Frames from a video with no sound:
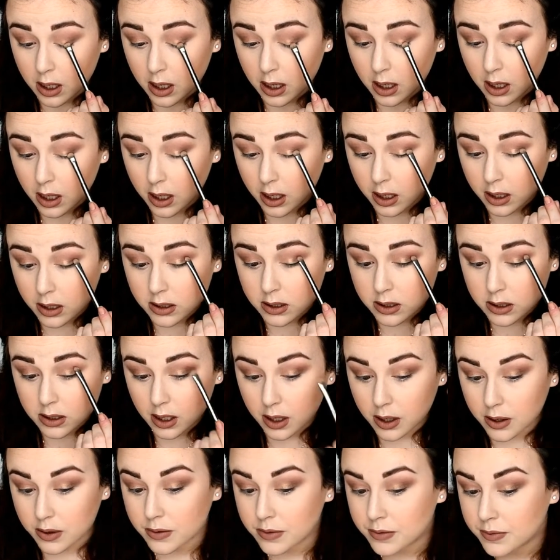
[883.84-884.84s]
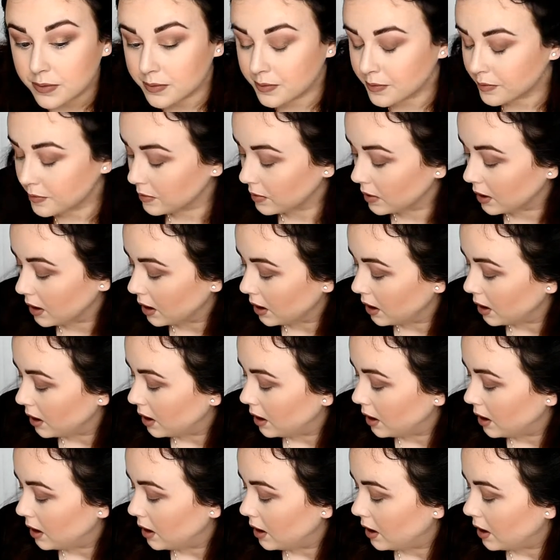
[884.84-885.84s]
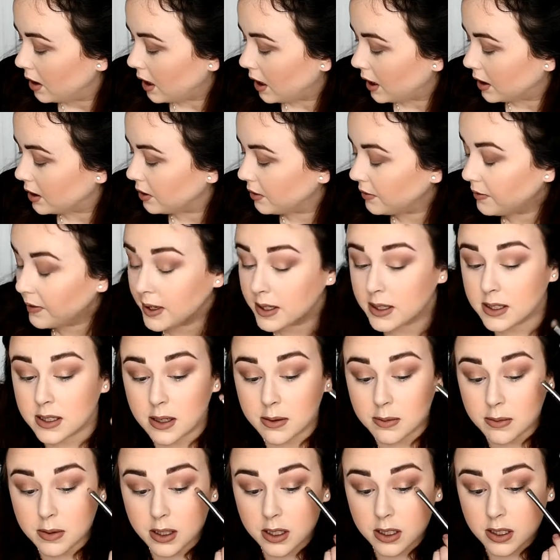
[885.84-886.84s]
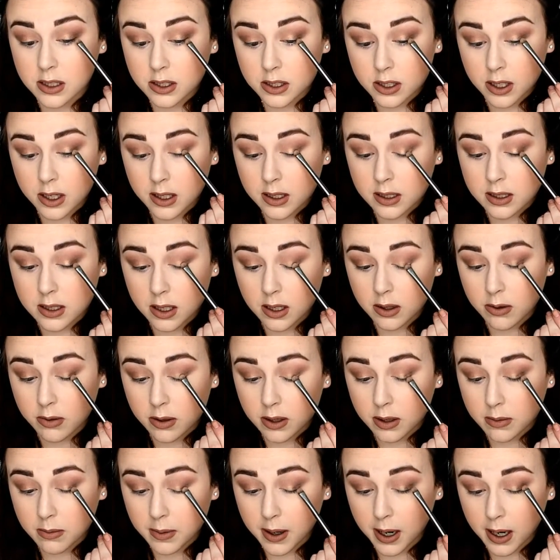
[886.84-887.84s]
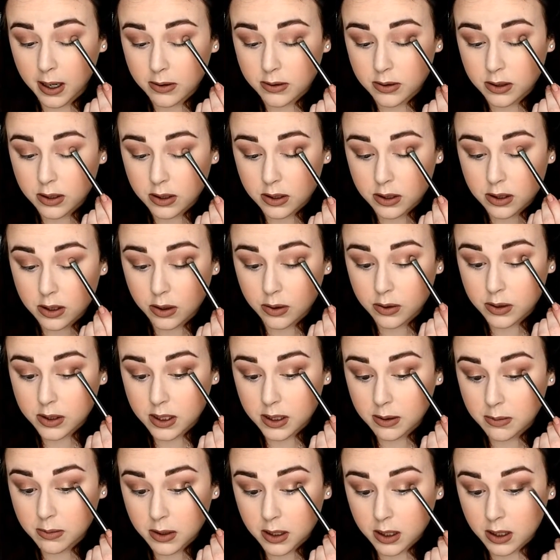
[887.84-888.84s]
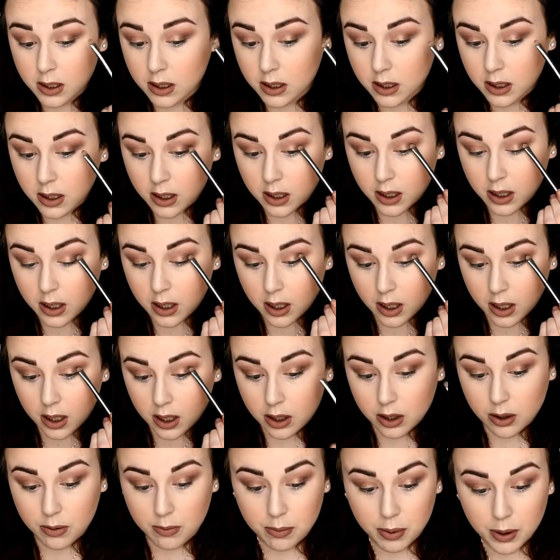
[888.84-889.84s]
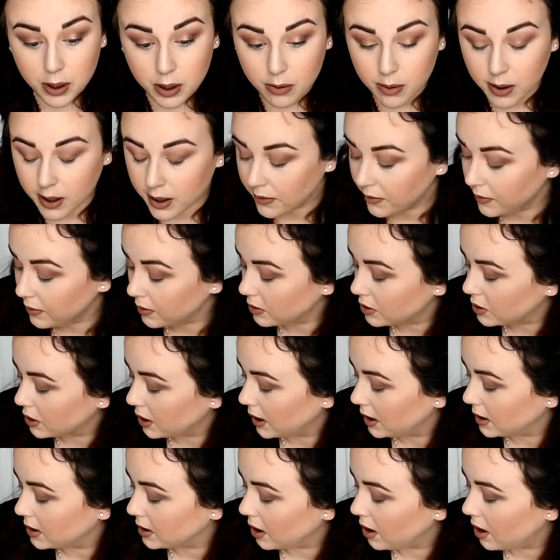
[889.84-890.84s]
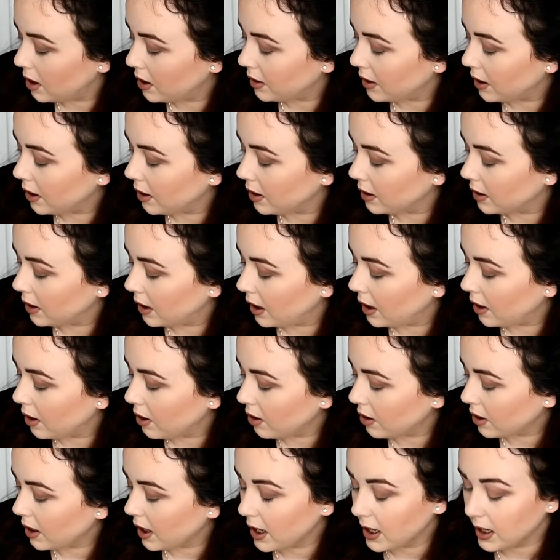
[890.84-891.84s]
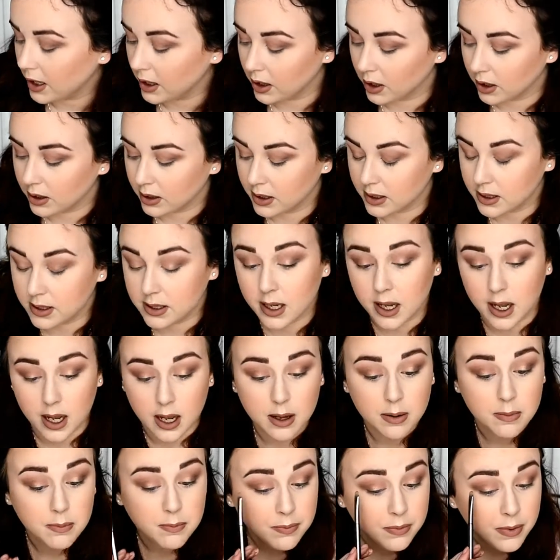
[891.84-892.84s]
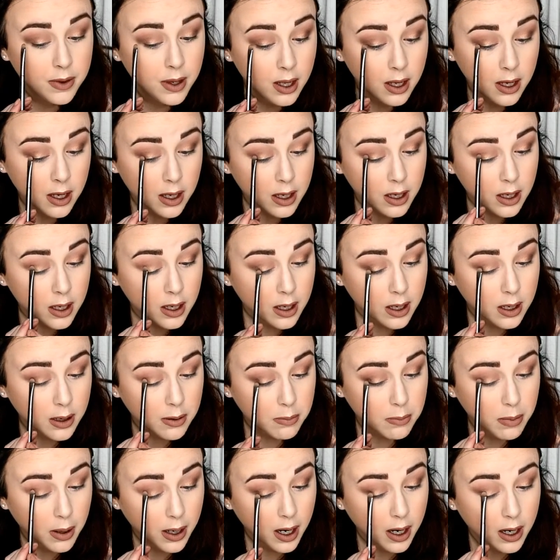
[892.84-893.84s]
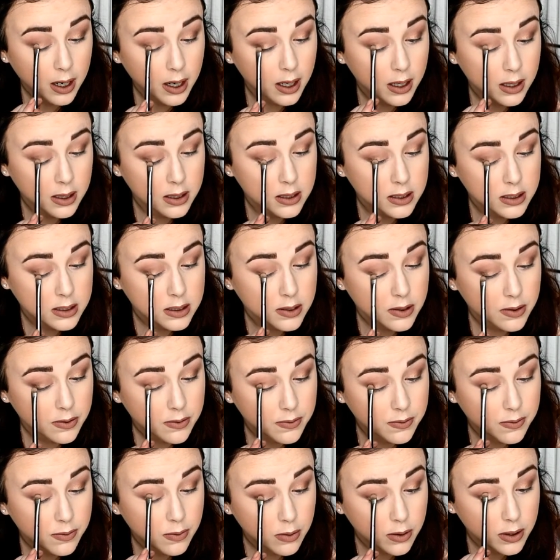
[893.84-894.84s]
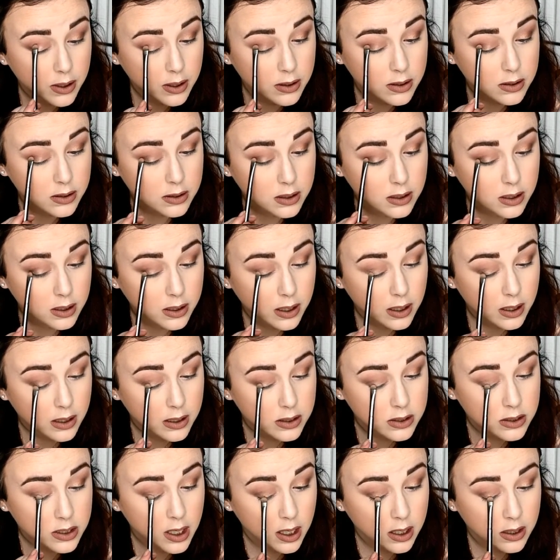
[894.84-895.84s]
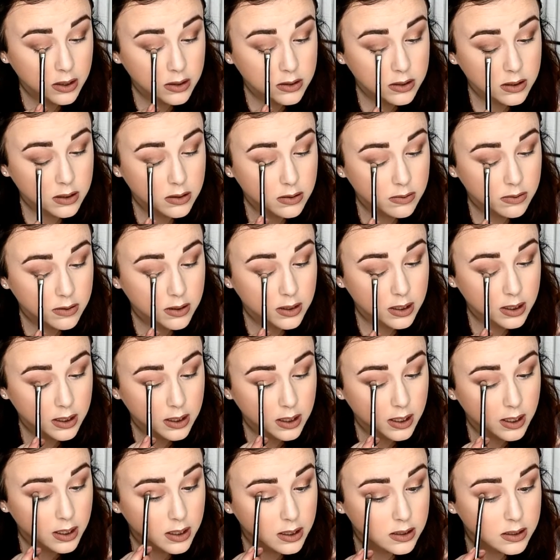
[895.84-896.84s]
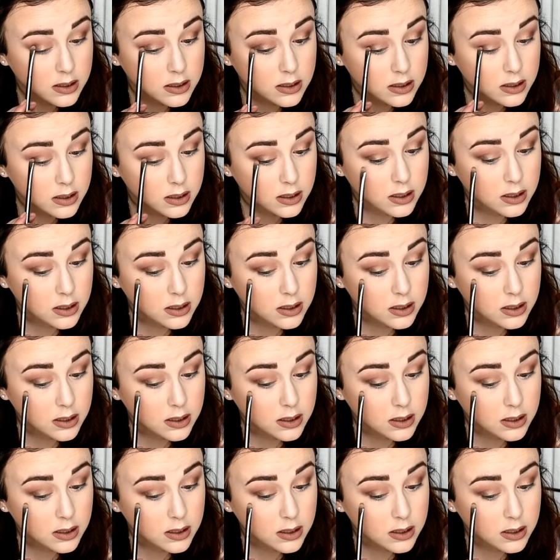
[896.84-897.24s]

like so. I do find some of these shades, like where the browns are so similar, you can put quite a few shades on there and they all kind of look the same. But again, these foiled looking shadows are really nice.